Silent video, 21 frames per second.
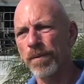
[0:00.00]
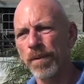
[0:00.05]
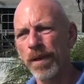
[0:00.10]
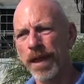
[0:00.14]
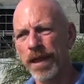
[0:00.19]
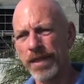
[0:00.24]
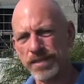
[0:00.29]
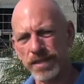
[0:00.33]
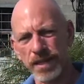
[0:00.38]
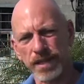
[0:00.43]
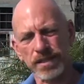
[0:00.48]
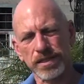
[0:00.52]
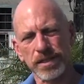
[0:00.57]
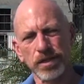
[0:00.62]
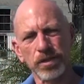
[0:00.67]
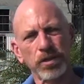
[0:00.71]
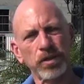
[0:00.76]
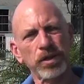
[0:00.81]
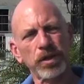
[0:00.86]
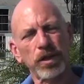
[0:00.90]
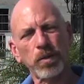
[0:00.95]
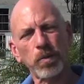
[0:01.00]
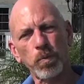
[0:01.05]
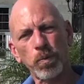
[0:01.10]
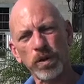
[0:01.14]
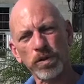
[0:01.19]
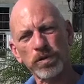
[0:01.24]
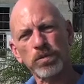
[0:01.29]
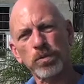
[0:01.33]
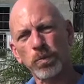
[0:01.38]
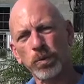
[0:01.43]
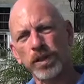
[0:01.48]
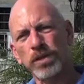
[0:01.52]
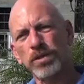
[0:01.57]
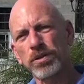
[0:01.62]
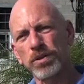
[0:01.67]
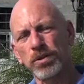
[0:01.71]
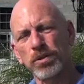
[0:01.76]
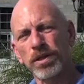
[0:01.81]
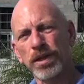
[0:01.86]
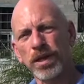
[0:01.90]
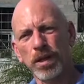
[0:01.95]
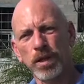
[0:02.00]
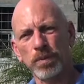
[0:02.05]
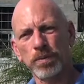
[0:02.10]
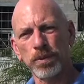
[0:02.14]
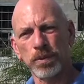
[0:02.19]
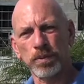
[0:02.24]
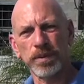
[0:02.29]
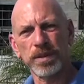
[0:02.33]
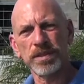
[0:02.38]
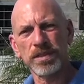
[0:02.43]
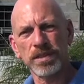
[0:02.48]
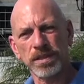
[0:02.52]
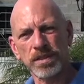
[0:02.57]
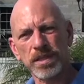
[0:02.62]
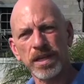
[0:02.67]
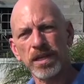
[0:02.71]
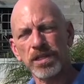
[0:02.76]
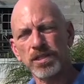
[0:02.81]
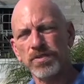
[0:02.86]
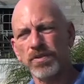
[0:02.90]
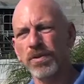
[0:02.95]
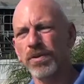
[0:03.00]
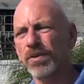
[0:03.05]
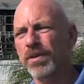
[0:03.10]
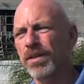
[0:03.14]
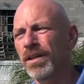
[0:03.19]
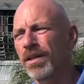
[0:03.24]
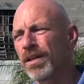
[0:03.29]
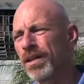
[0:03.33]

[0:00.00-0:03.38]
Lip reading: as I had said earlier, what do we do to help you be successful?